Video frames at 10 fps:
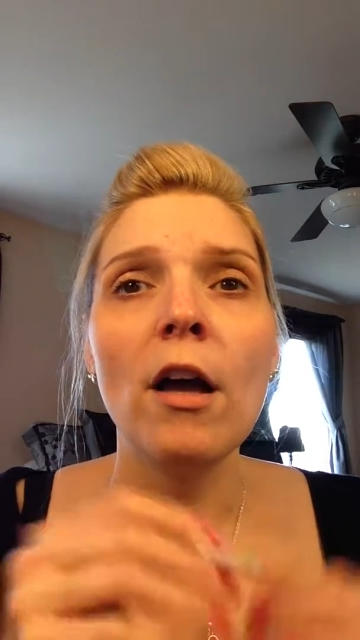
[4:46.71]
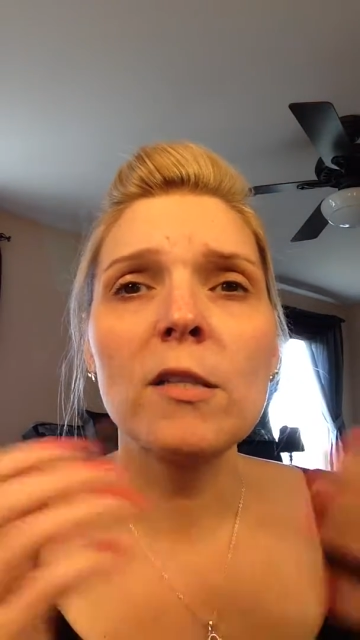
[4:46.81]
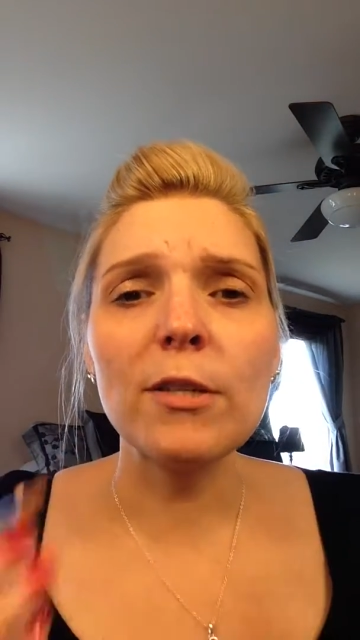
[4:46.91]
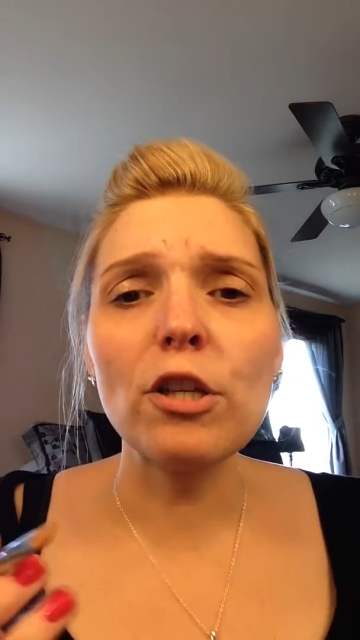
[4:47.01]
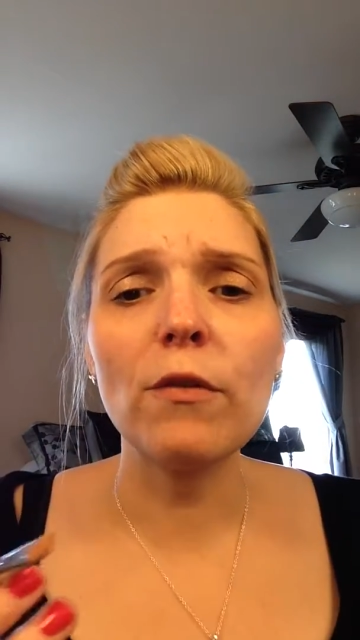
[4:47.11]

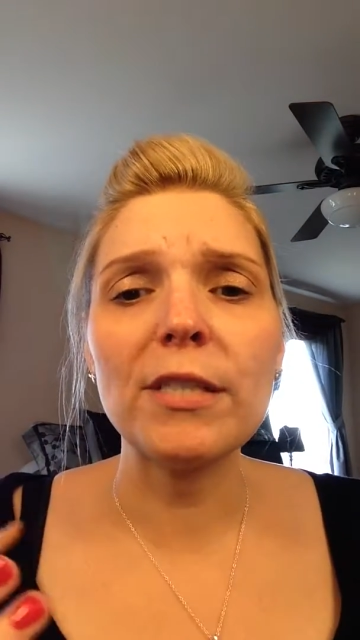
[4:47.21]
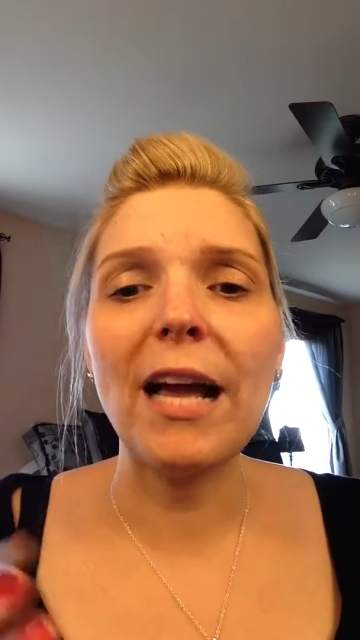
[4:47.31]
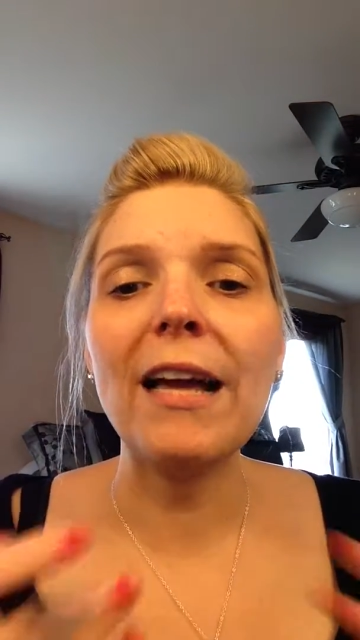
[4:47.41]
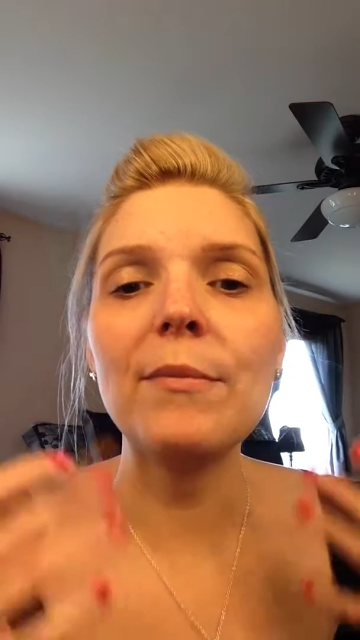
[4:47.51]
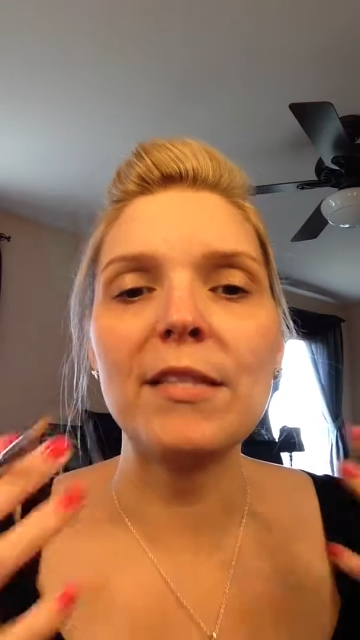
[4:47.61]
especially over
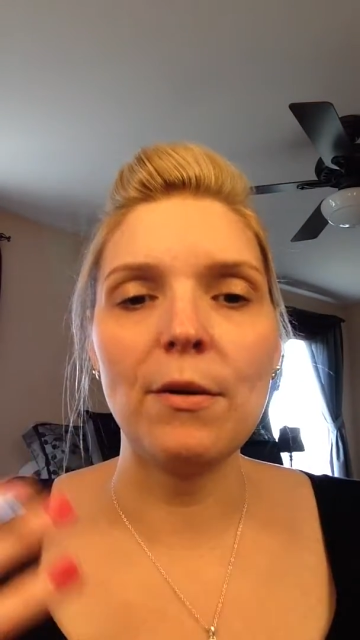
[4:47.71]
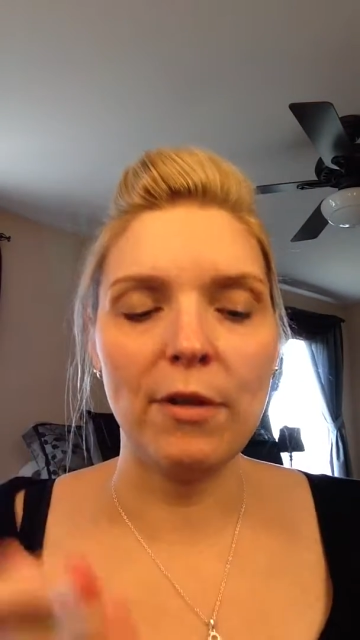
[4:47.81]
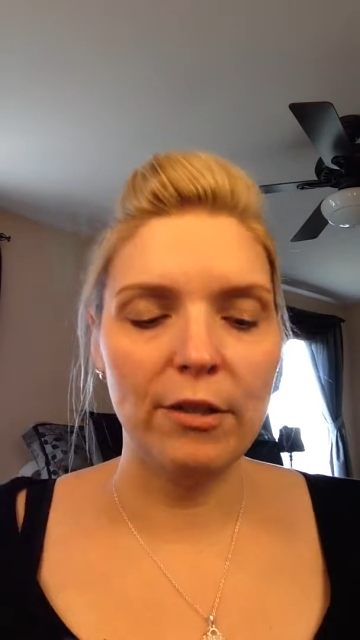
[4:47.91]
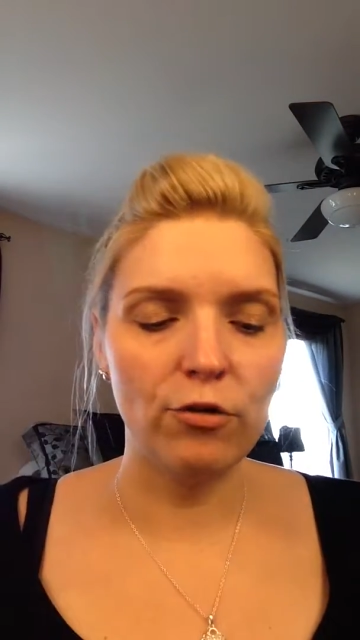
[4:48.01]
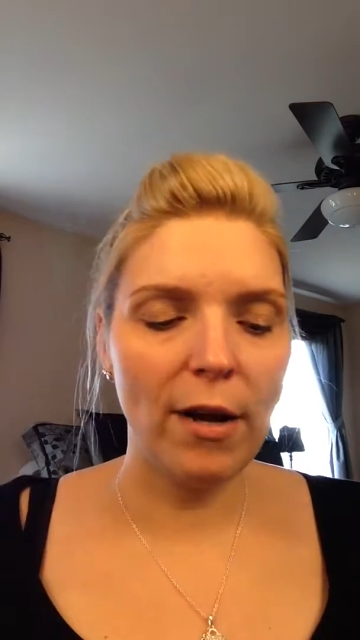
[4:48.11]
time as they
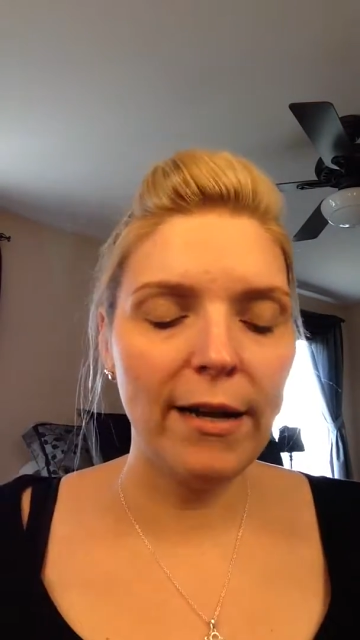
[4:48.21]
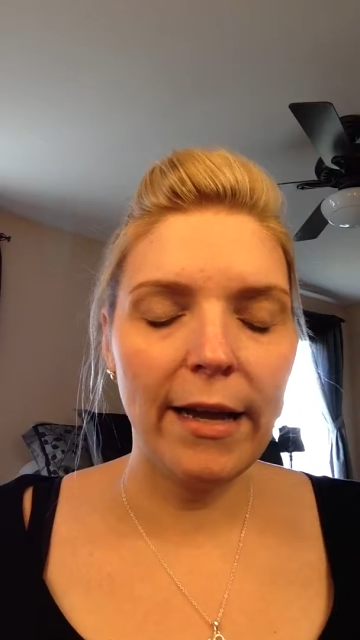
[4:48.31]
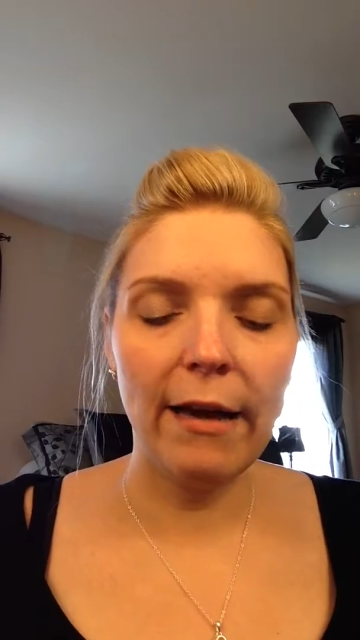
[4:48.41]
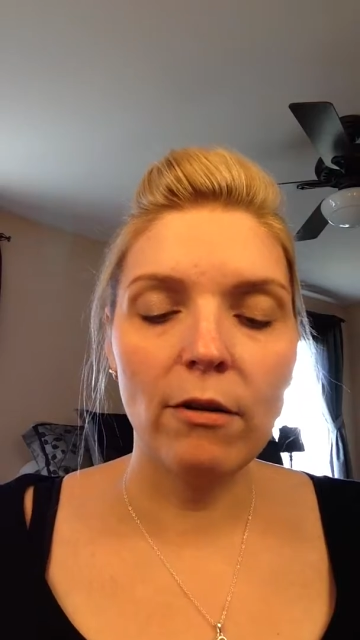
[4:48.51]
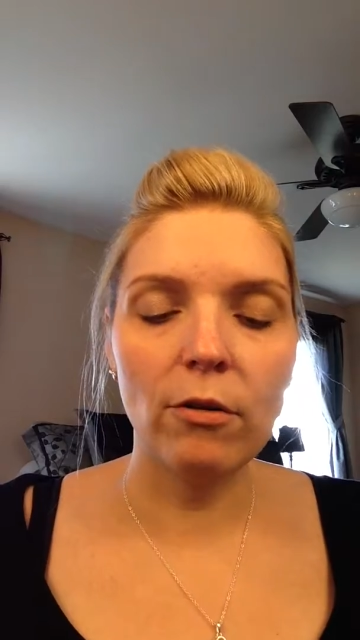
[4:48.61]
were like
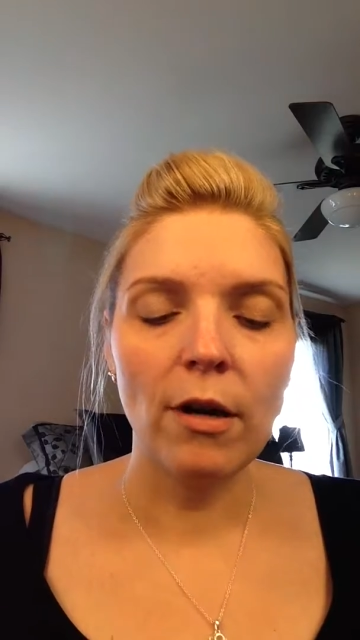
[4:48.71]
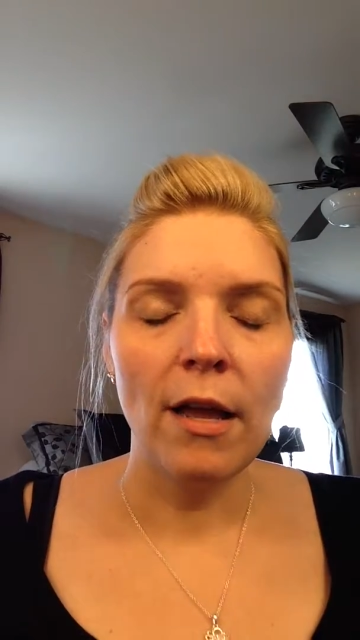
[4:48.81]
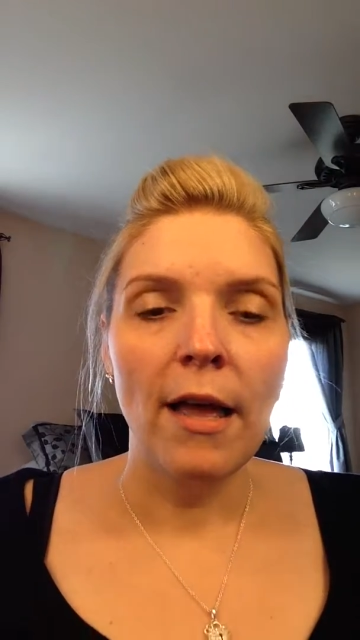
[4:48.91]
drying out.